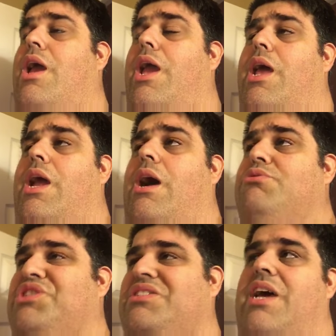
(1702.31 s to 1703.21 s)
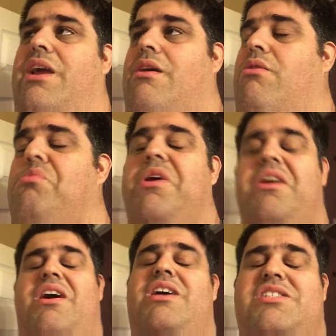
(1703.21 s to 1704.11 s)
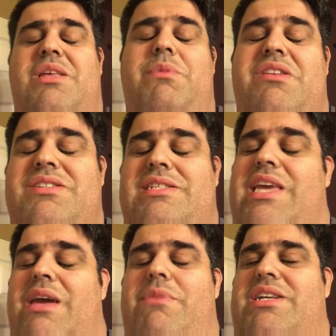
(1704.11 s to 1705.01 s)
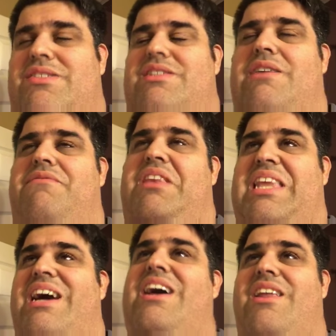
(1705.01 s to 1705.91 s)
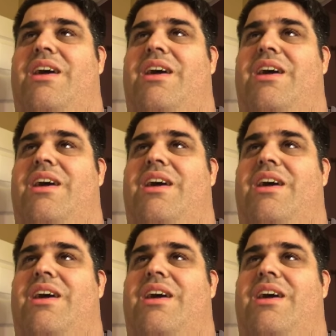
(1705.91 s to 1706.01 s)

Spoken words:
And I was just like, oh my gosh, let me just get my stuff done.